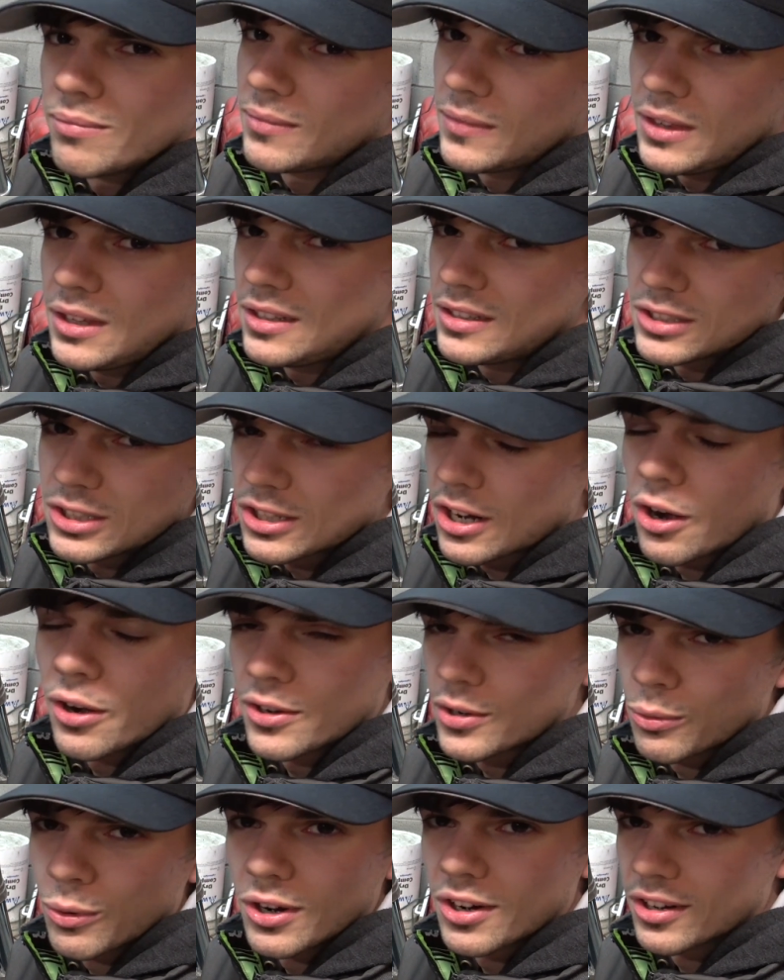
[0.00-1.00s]
you start
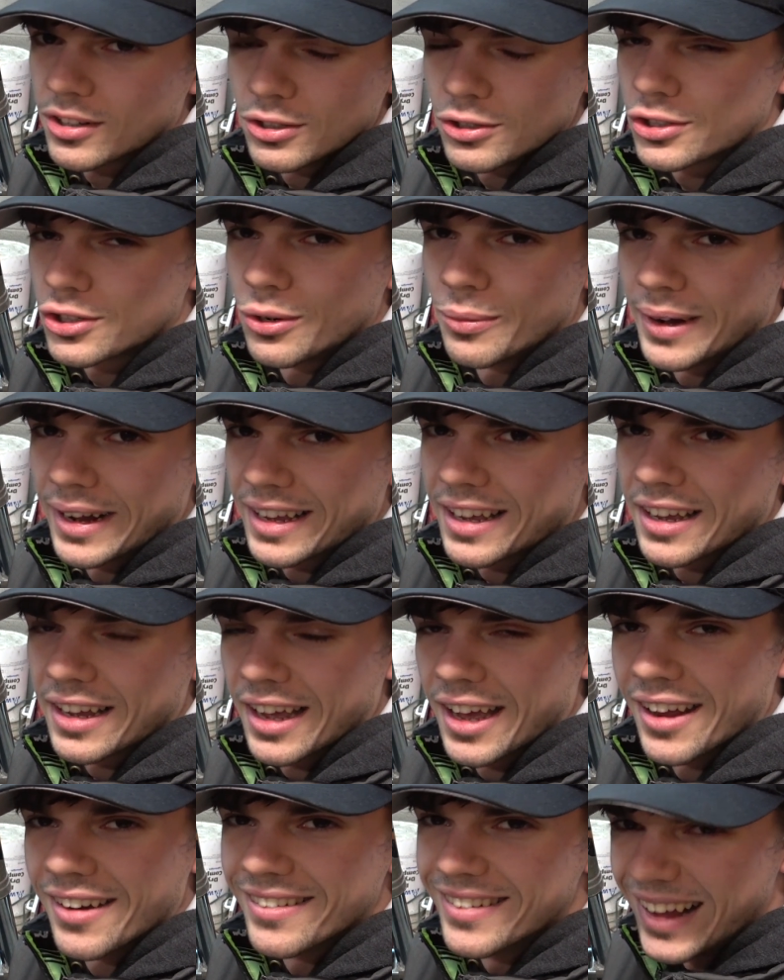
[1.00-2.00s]
to work on your Snowbike
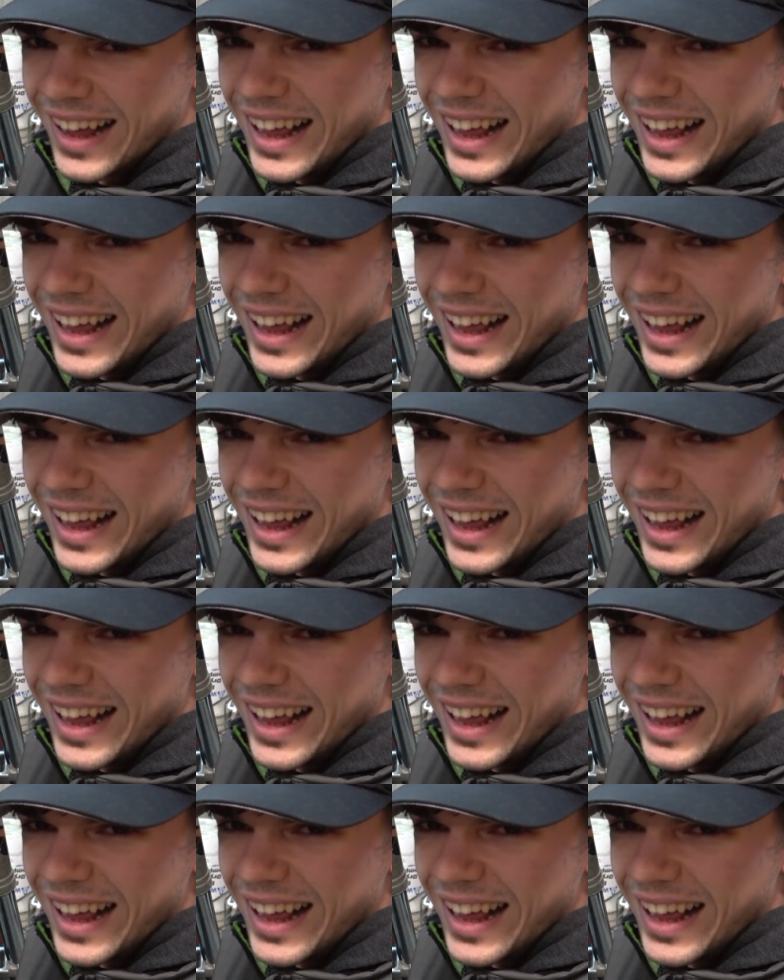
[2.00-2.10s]
again.